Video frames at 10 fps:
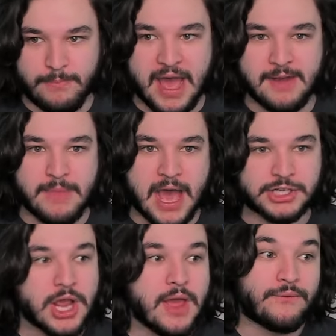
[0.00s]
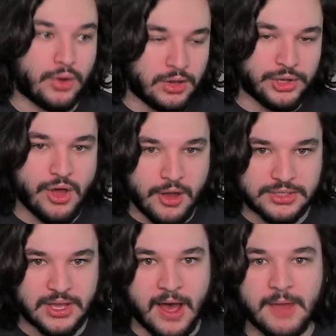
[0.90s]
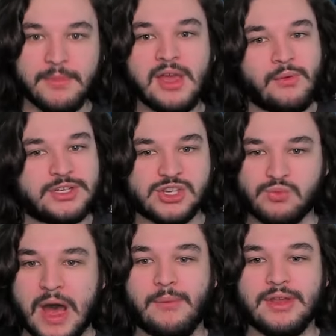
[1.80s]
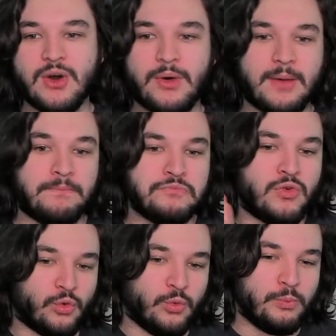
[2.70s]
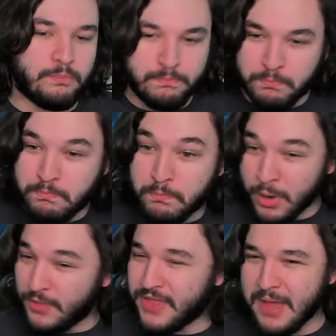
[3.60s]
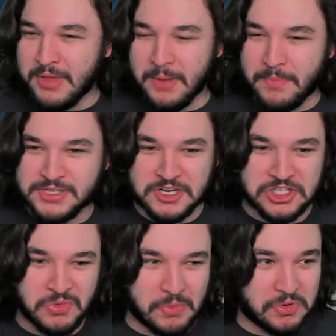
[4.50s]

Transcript: Bad Batch for a long time, which is why we don't want to put them in a position where